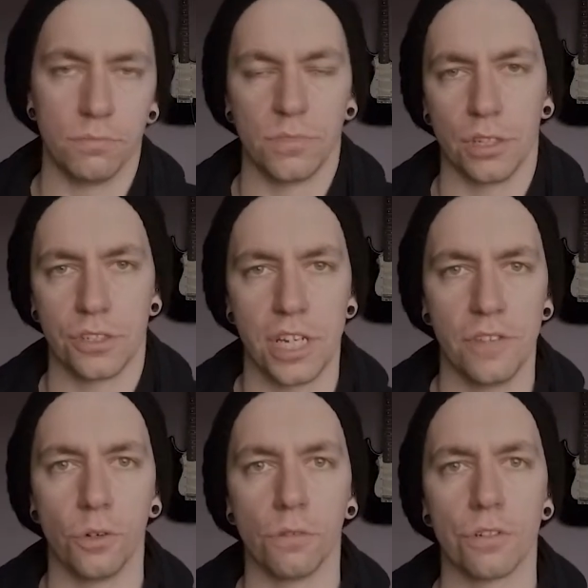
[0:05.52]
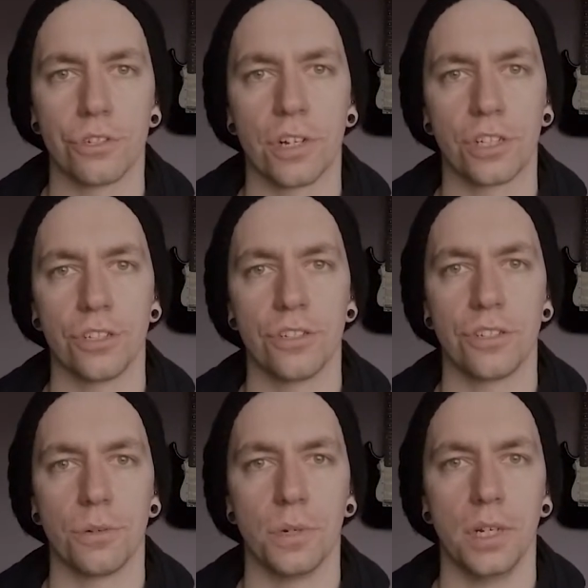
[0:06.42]
the tier 4 restrictions
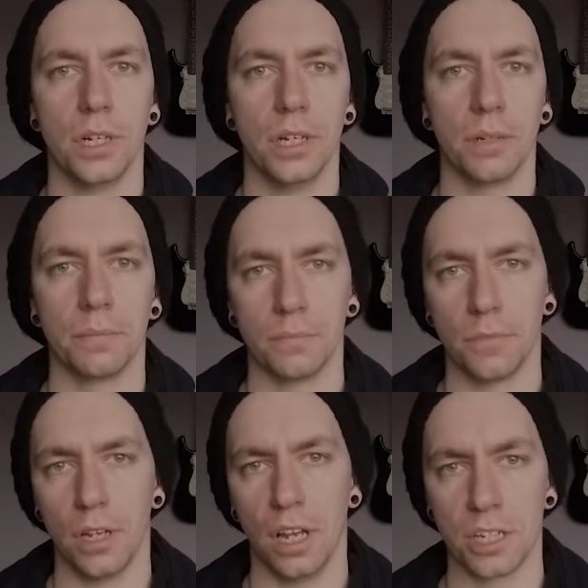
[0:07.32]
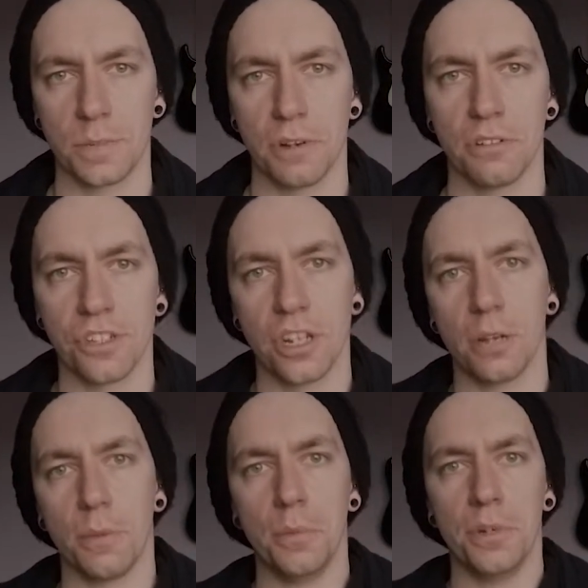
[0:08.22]
that we're experiencing at
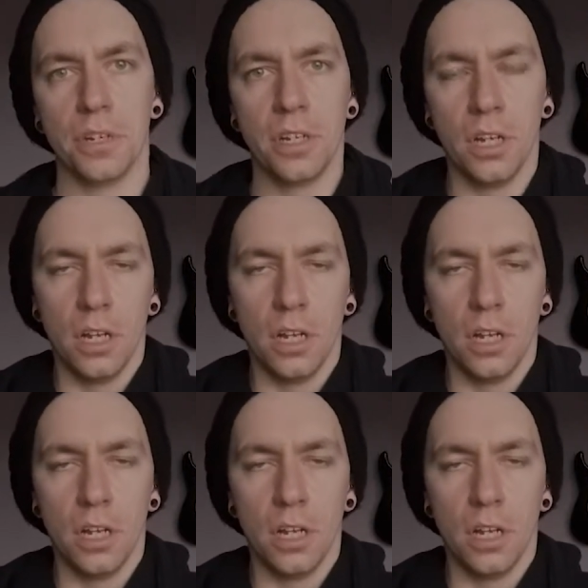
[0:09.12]
the moment.